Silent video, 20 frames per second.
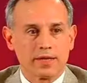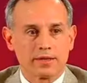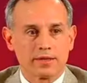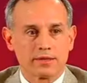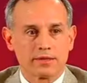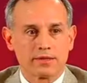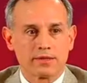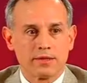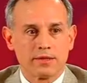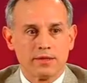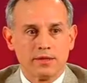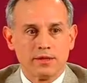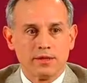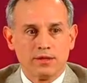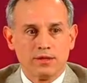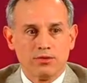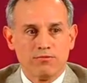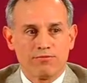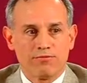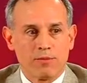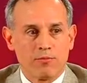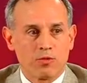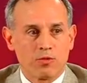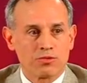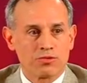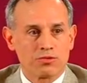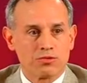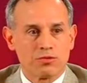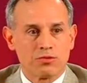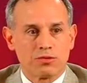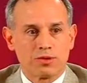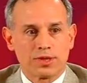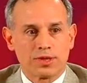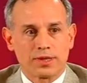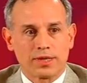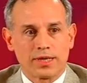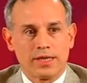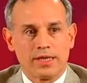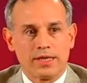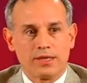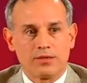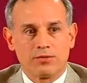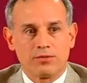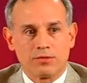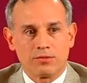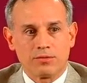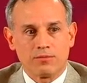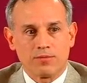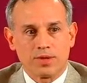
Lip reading: number. This was defined